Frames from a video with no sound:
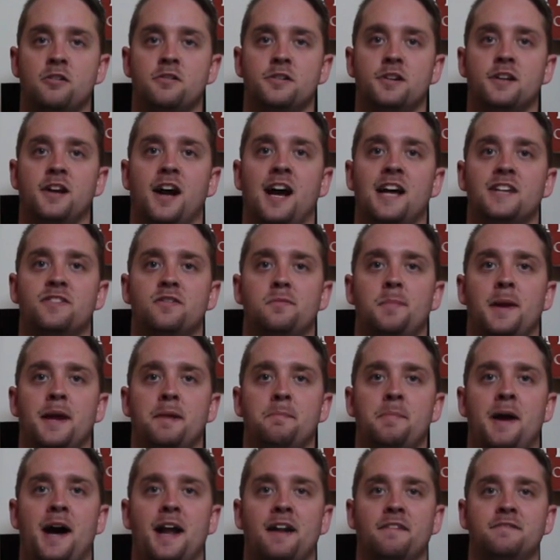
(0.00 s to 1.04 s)
all you guys for
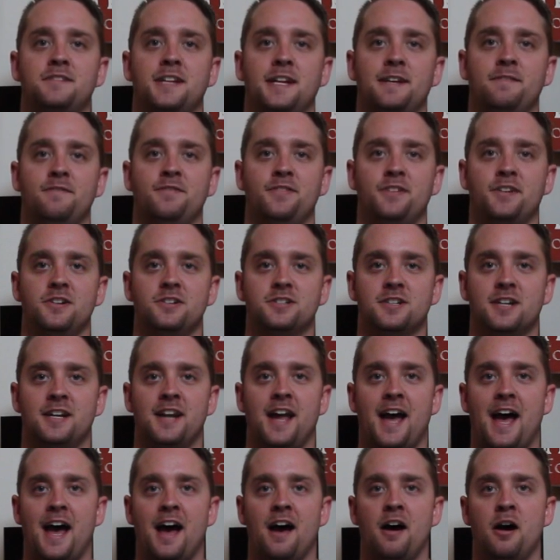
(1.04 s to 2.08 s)
being part of Team Fusion.
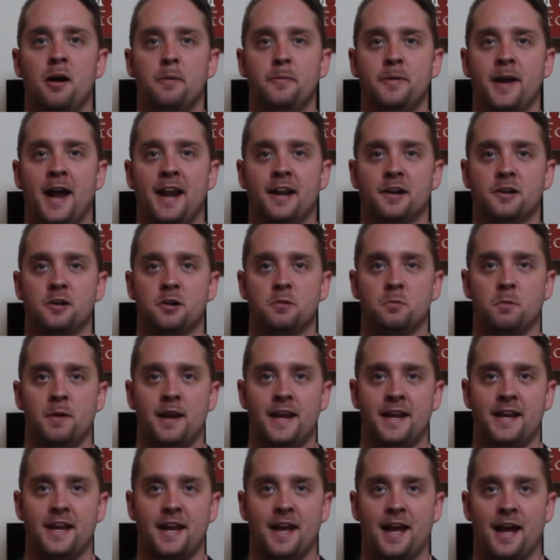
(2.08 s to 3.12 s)
I hope you had a good
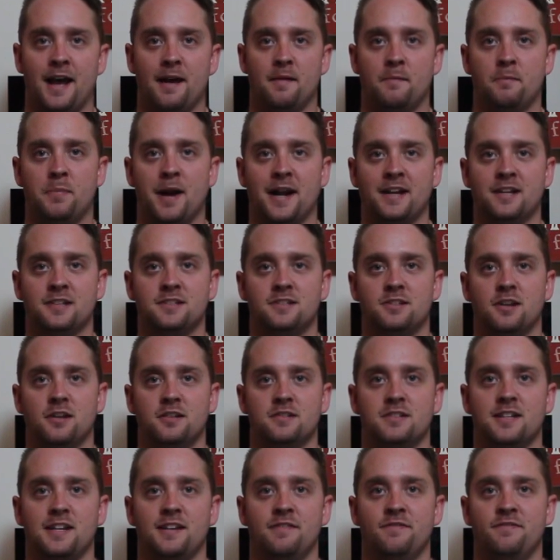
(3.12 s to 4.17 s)
week. Practice
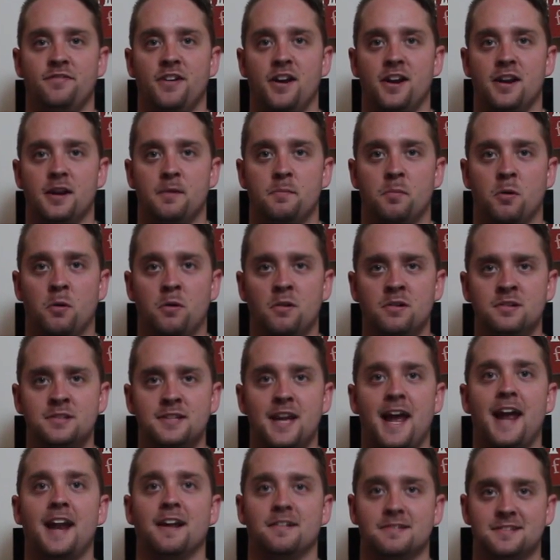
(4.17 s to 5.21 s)
those inverted pours
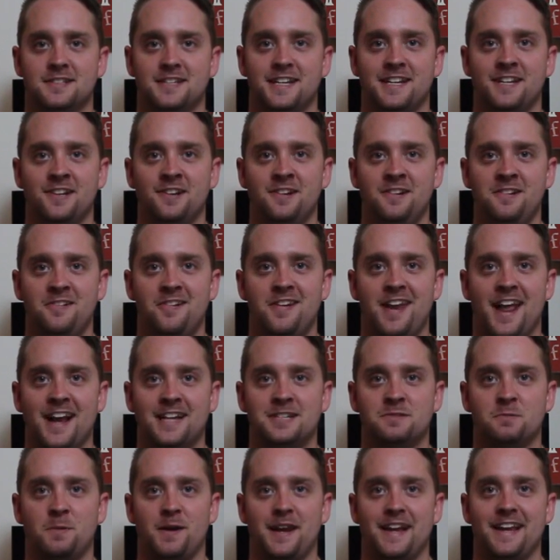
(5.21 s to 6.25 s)
and I'll see you
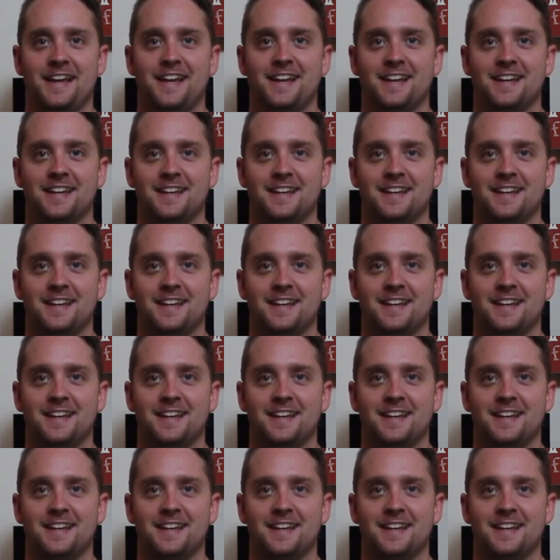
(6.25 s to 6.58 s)
next week.